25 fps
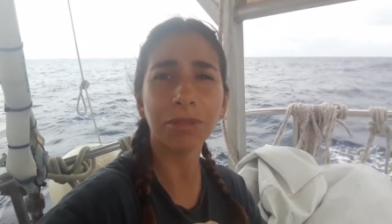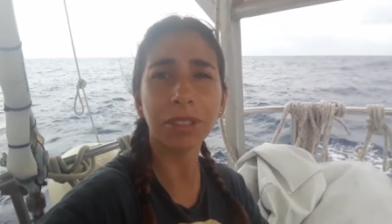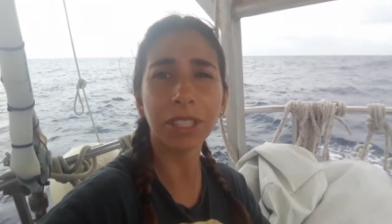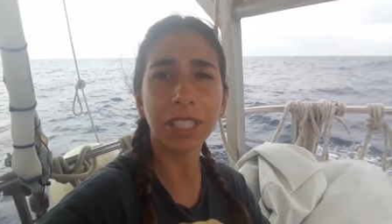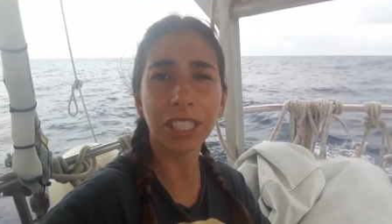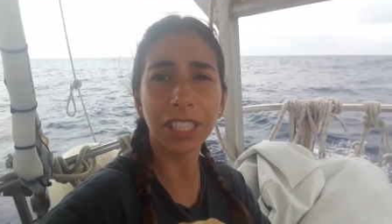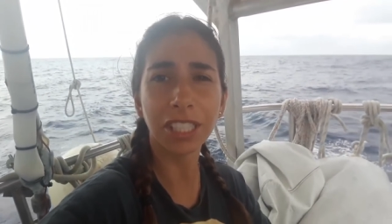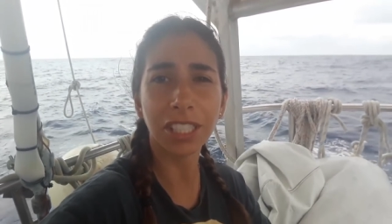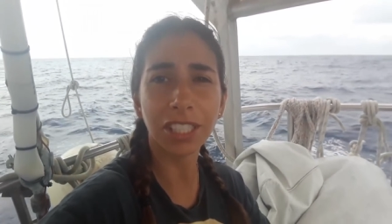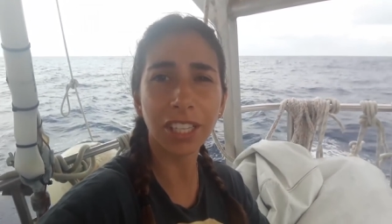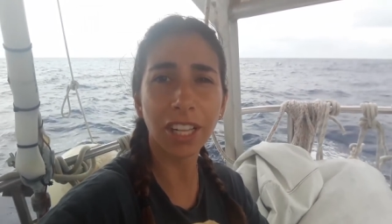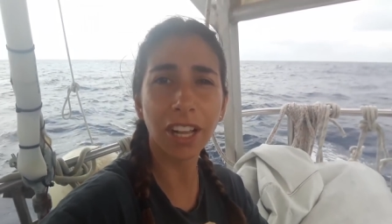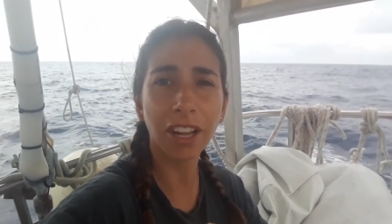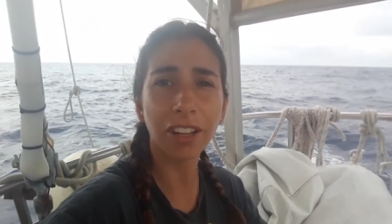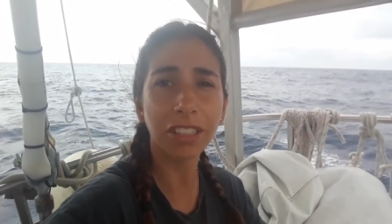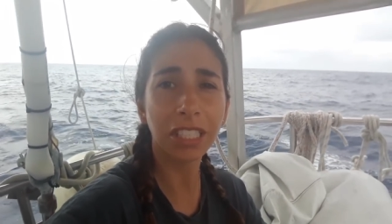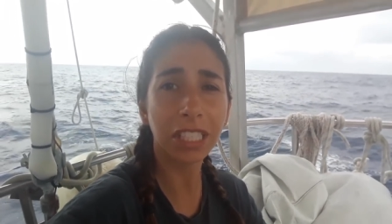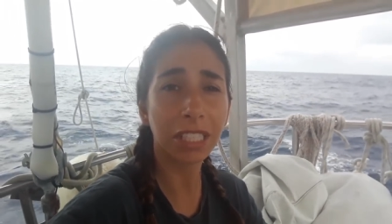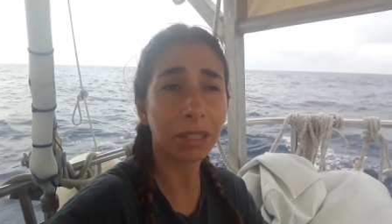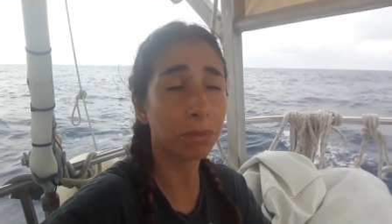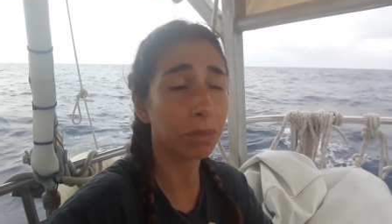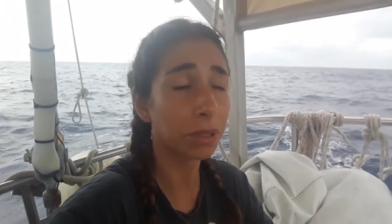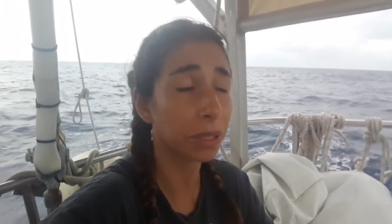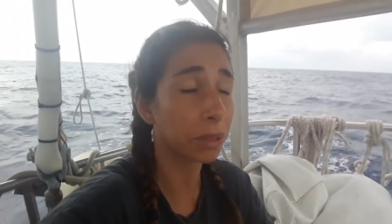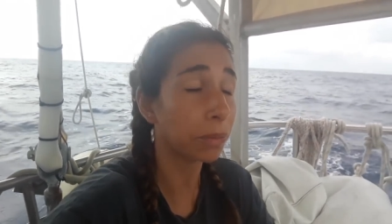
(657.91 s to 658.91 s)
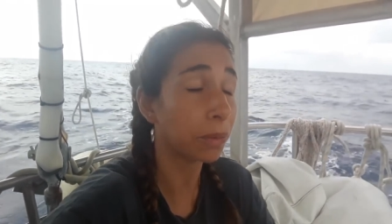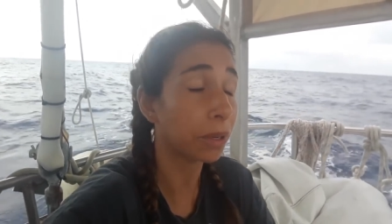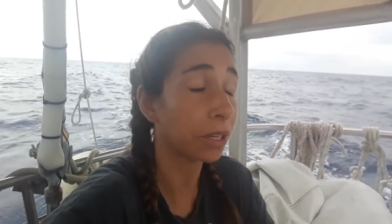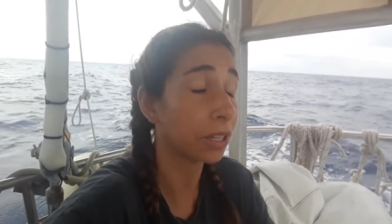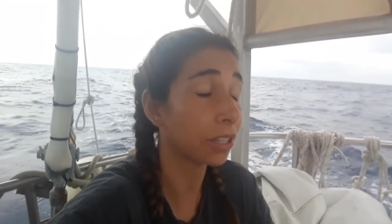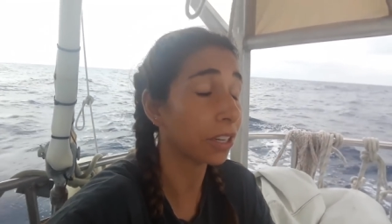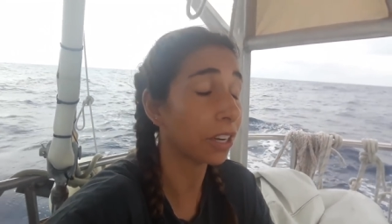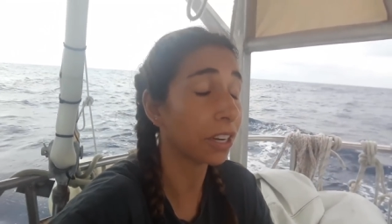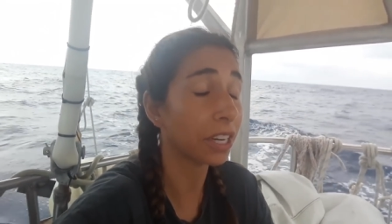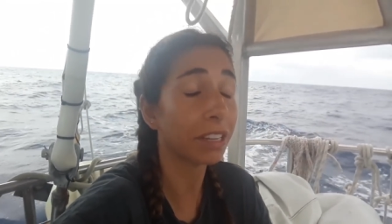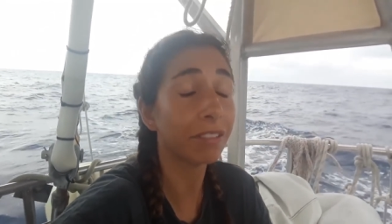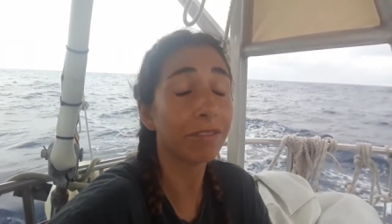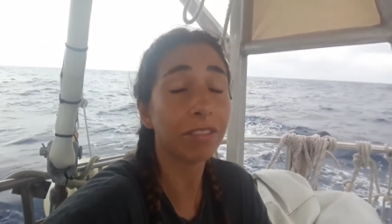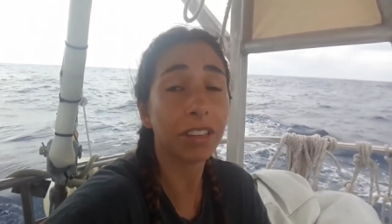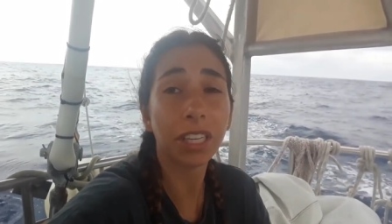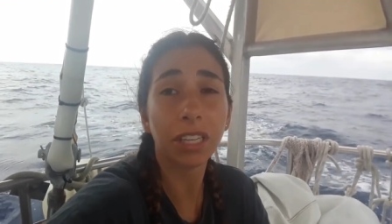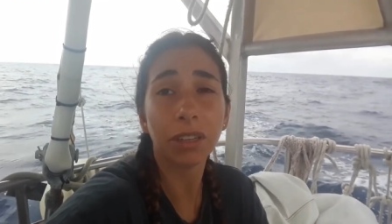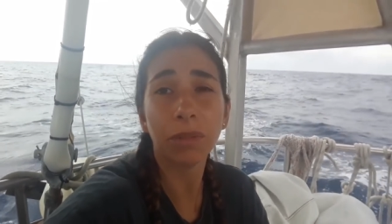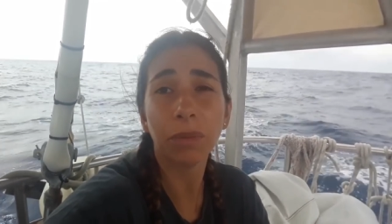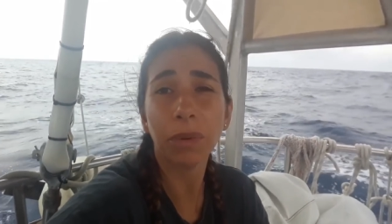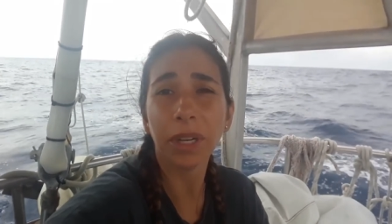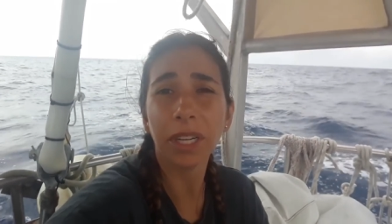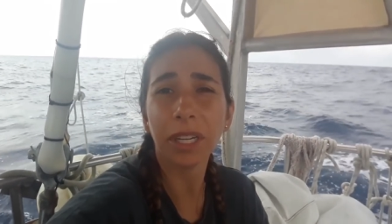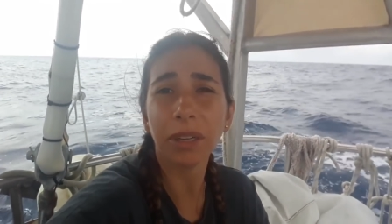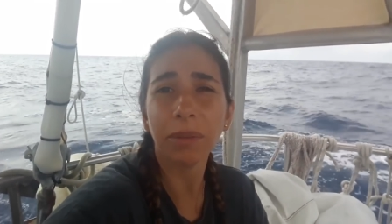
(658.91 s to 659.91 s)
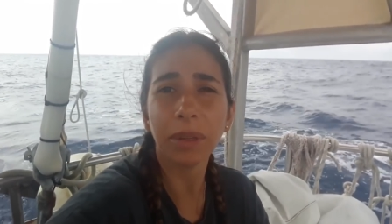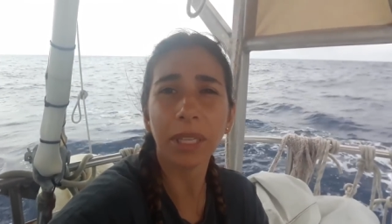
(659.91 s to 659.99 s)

really slowly. We were not even aware